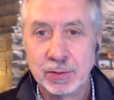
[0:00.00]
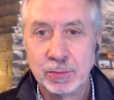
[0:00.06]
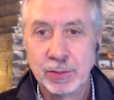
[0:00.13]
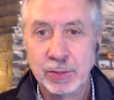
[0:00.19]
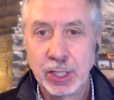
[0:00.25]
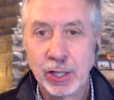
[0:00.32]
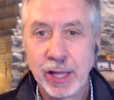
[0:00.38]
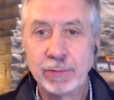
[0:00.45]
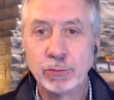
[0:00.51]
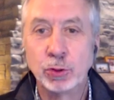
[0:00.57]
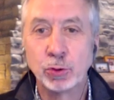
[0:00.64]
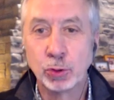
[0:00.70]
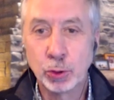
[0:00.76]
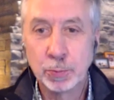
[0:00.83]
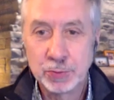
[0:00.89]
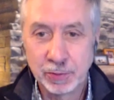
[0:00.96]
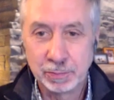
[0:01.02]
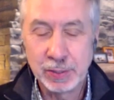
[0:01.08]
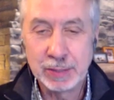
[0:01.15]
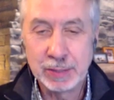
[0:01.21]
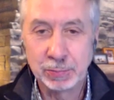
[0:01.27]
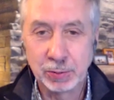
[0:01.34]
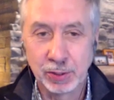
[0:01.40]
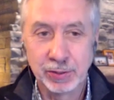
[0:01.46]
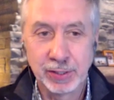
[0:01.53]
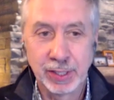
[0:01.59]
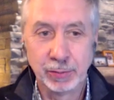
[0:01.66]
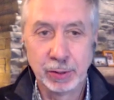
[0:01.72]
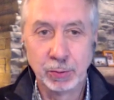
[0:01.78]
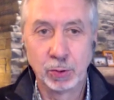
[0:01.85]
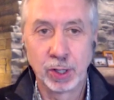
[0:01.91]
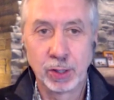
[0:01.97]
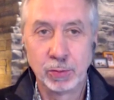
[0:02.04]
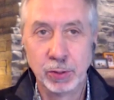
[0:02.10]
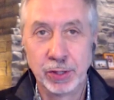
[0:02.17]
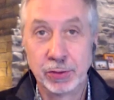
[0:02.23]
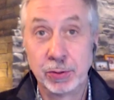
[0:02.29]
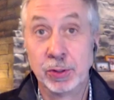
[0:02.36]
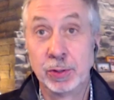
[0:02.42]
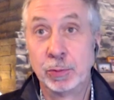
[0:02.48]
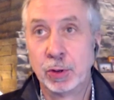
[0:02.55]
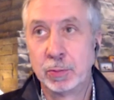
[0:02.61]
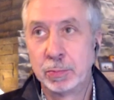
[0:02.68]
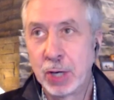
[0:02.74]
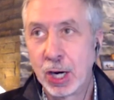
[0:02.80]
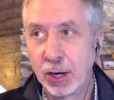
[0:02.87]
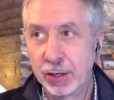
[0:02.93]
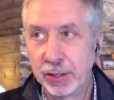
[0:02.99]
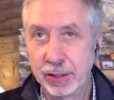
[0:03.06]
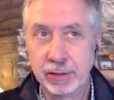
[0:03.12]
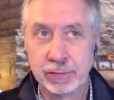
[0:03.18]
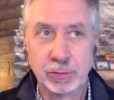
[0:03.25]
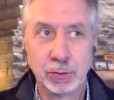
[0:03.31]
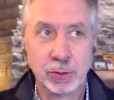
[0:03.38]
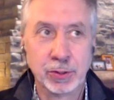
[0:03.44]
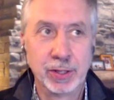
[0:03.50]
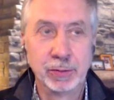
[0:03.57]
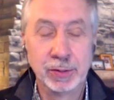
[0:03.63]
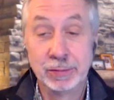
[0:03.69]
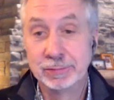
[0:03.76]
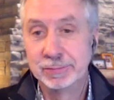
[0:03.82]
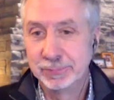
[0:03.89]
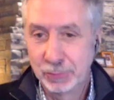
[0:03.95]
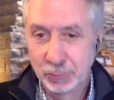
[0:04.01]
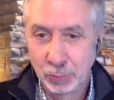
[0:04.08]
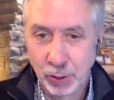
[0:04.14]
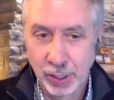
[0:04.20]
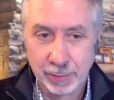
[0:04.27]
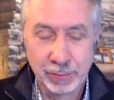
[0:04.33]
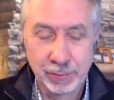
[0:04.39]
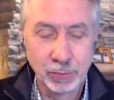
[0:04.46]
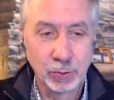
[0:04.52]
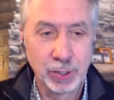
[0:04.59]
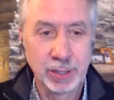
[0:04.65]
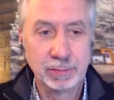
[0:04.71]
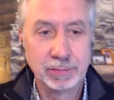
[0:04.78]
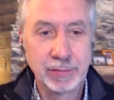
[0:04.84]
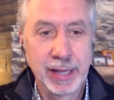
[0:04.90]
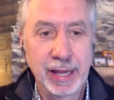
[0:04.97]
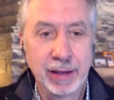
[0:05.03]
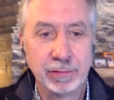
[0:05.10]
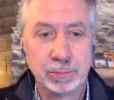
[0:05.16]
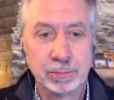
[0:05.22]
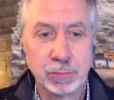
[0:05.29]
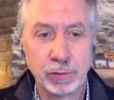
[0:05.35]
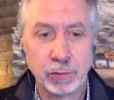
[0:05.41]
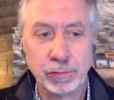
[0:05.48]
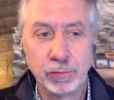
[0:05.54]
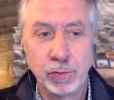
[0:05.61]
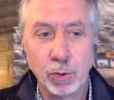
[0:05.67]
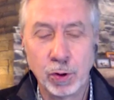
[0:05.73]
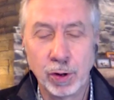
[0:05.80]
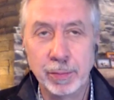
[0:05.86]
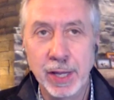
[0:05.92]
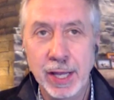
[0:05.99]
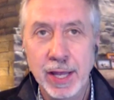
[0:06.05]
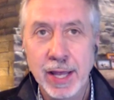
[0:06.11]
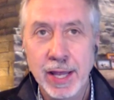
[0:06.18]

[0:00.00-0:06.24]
We all have groups of people that we work with or that we're a part of or that we want to want to have perform.